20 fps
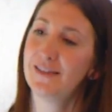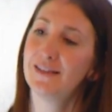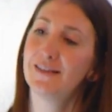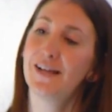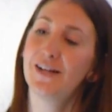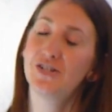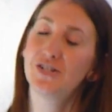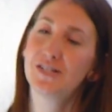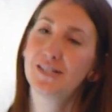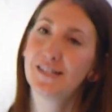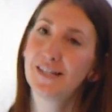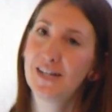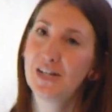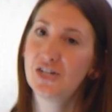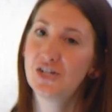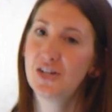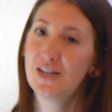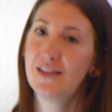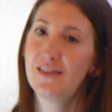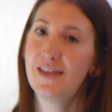The
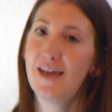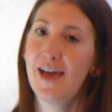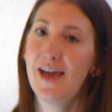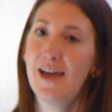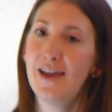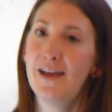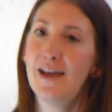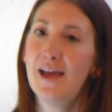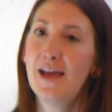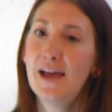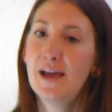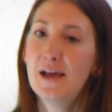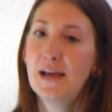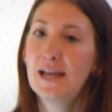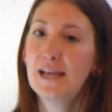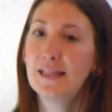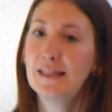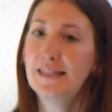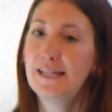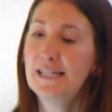legislation then
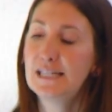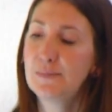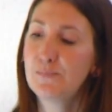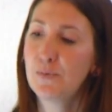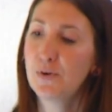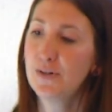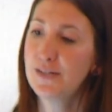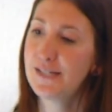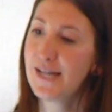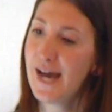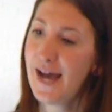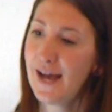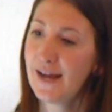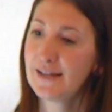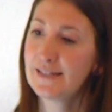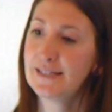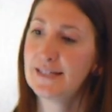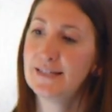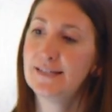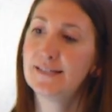at least
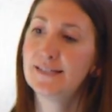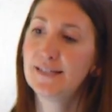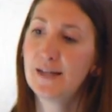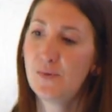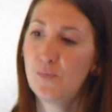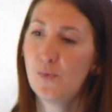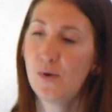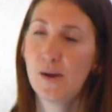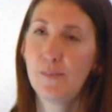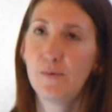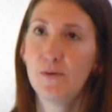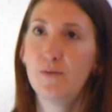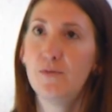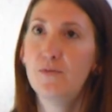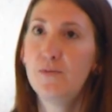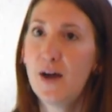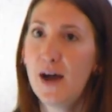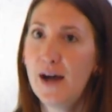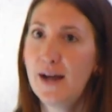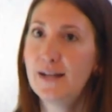protects in some way,
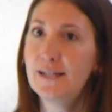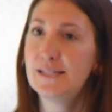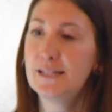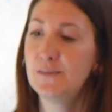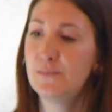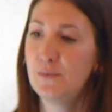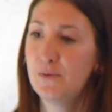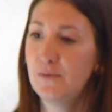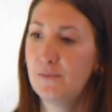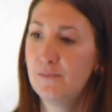provides the